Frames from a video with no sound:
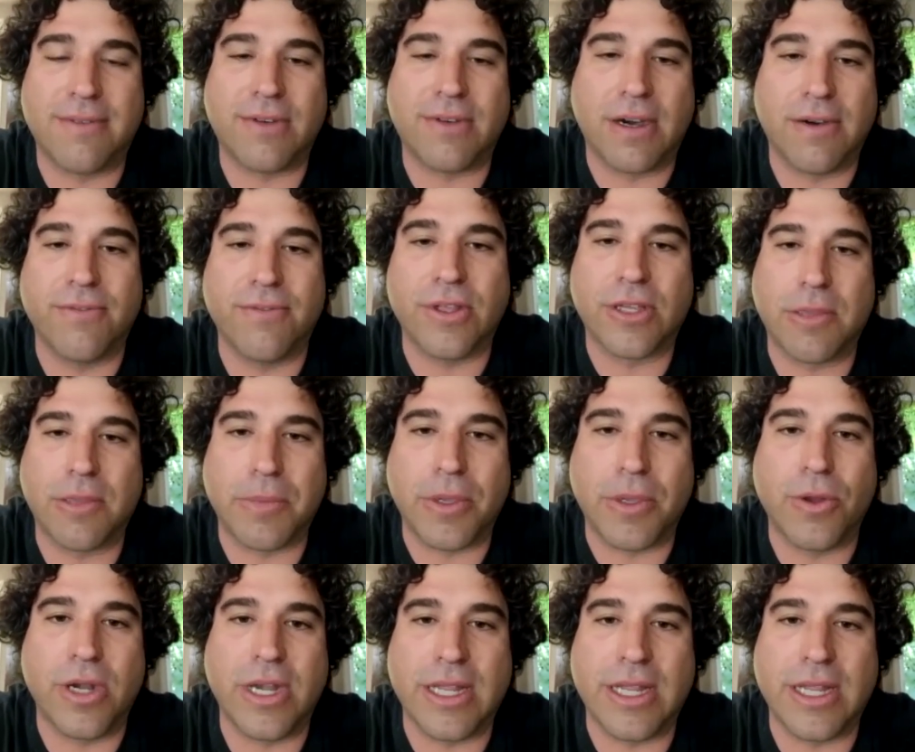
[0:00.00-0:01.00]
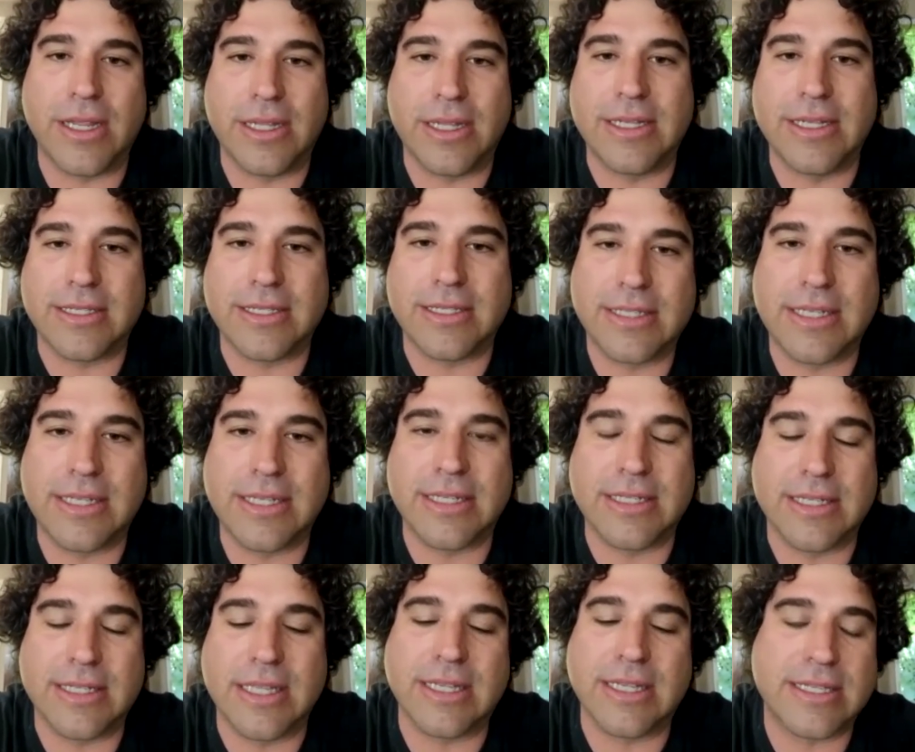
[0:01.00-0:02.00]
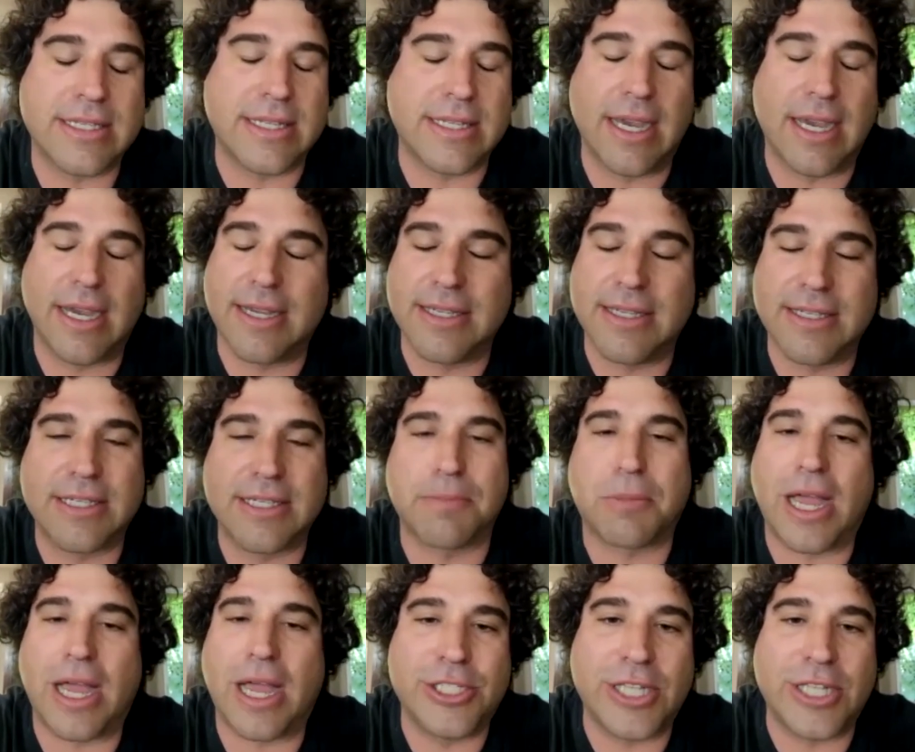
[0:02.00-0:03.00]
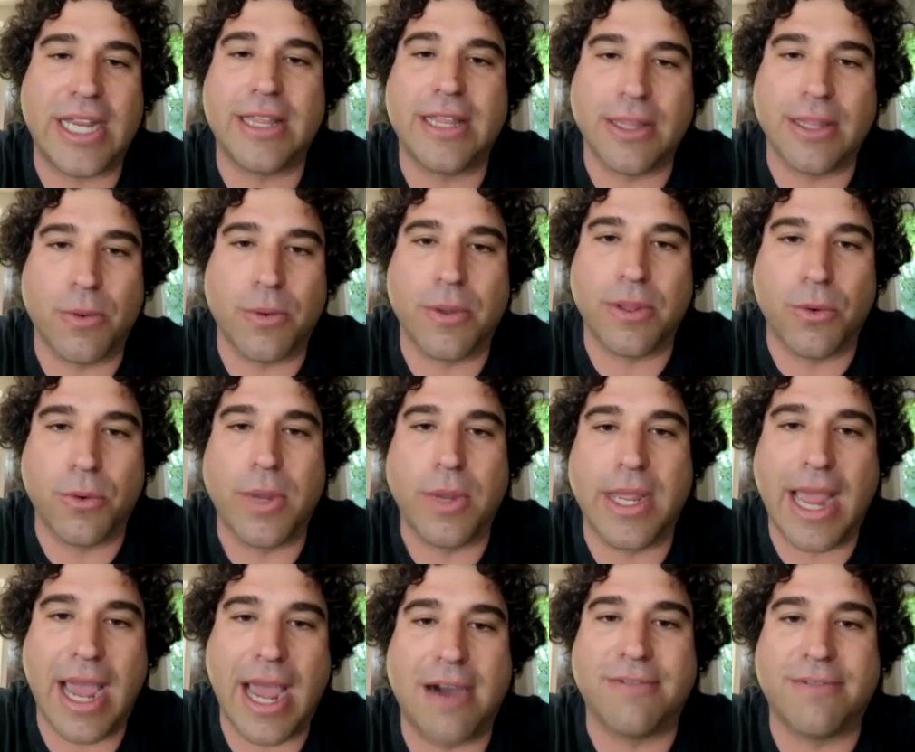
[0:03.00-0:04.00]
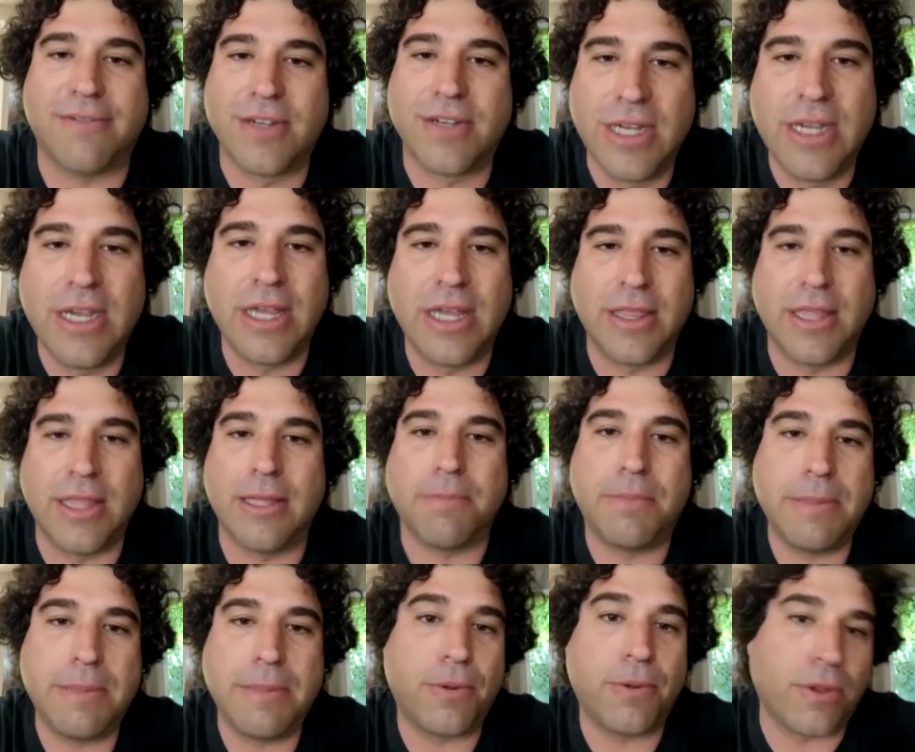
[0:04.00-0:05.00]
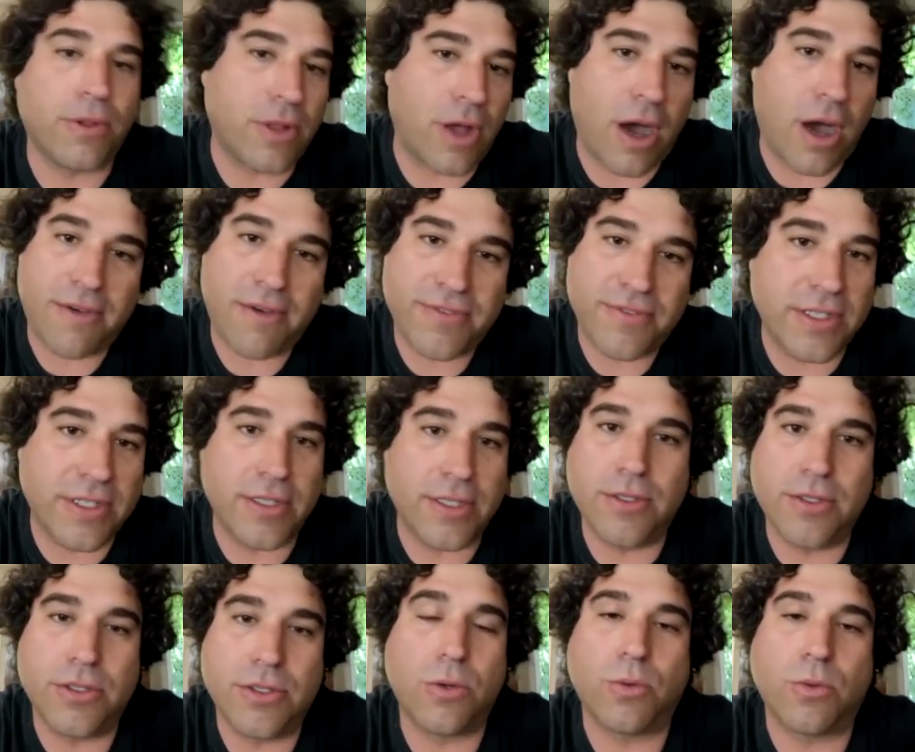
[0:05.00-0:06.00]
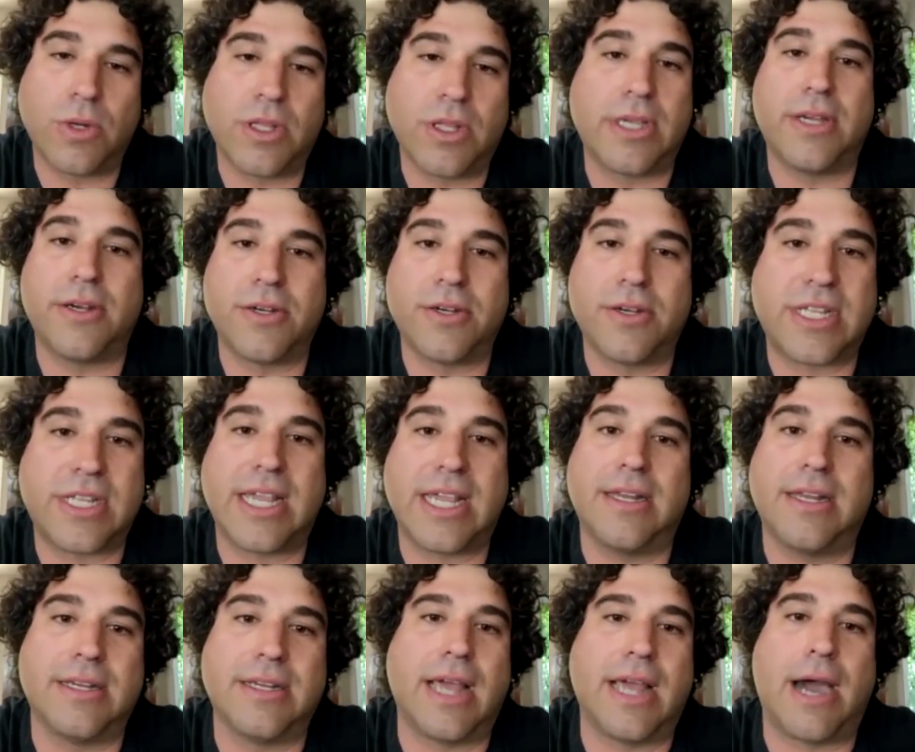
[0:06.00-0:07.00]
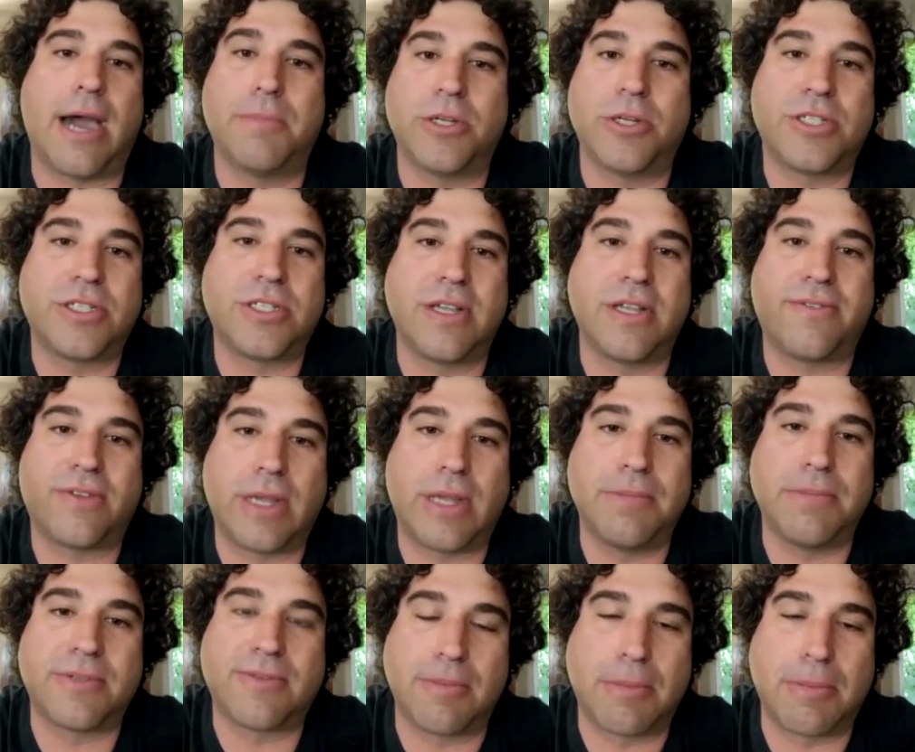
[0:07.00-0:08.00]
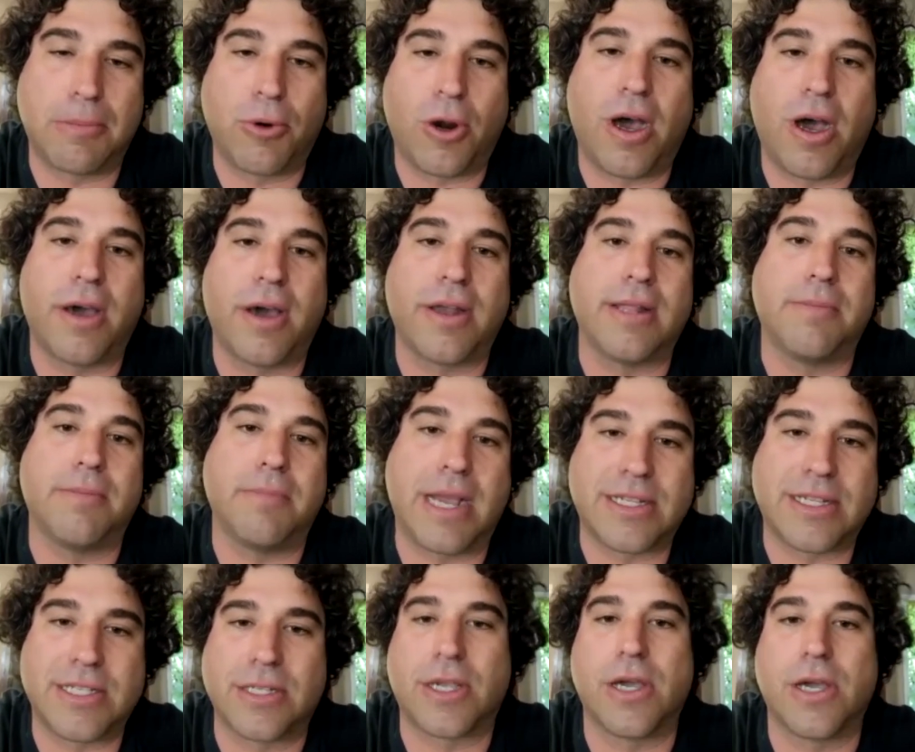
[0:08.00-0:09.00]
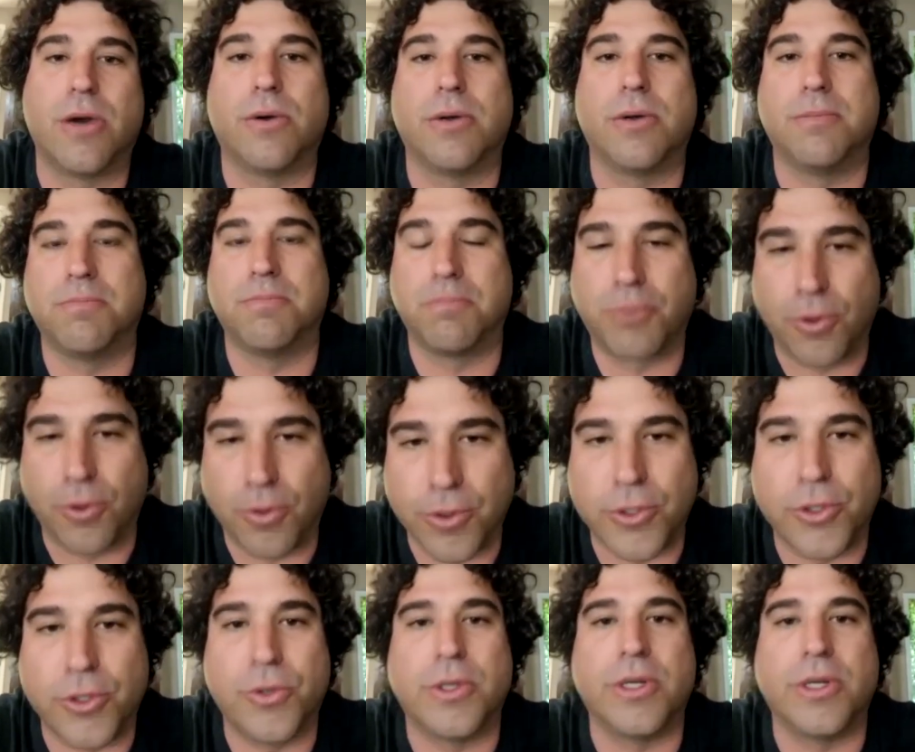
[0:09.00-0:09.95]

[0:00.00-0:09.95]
the community, is this supply chain that we have, that people often don't really understand how much stuff comes from abroad in Mexico and Peru